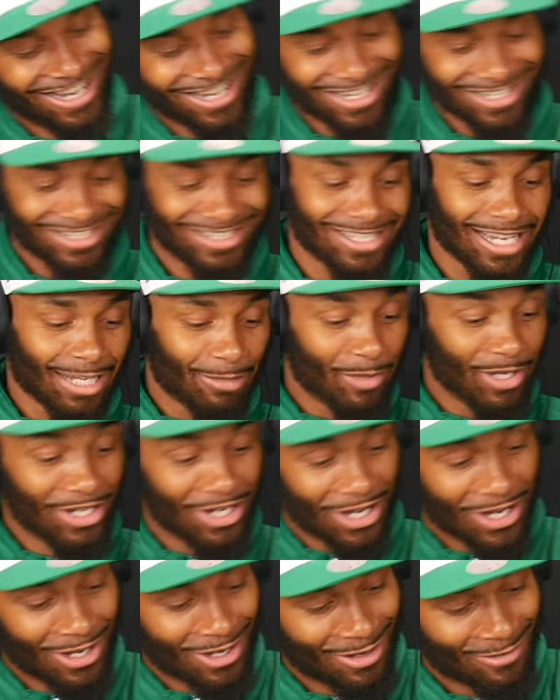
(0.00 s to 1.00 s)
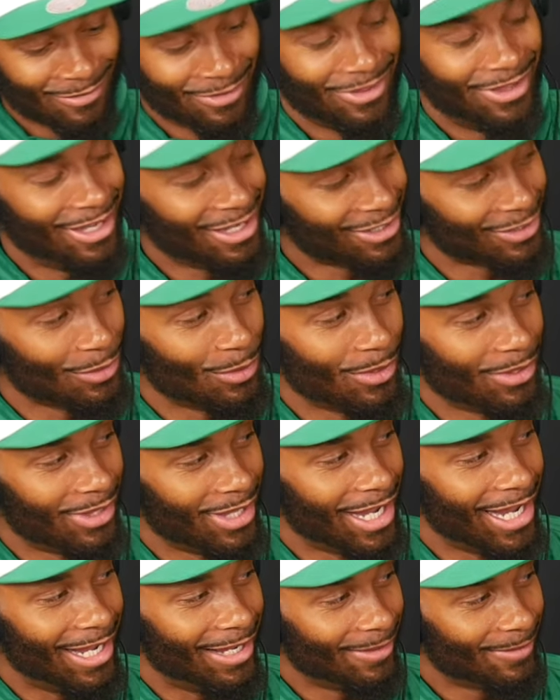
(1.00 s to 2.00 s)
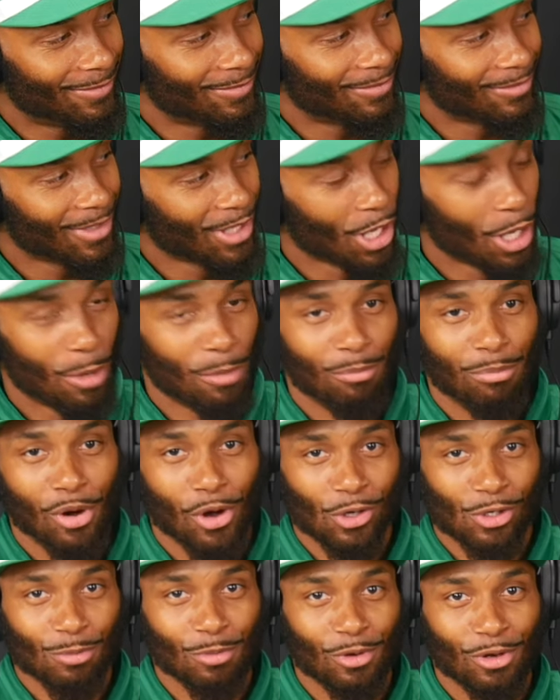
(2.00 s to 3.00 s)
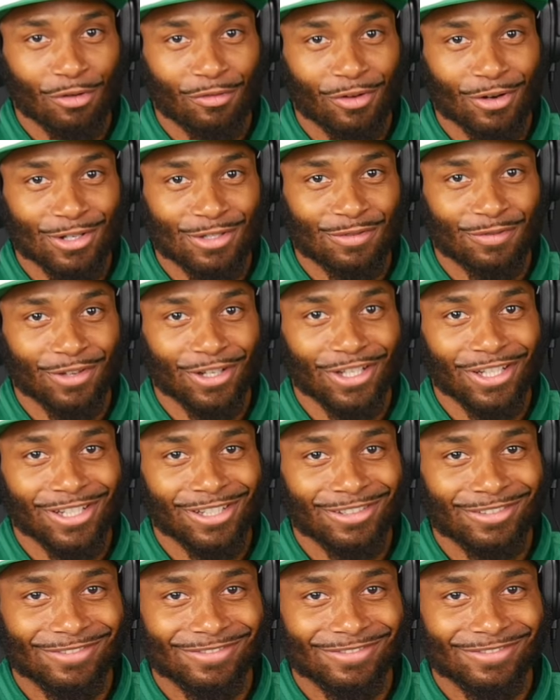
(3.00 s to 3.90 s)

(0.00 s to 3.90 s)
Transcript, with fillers: segment of this or that. Baltimore versus Philly.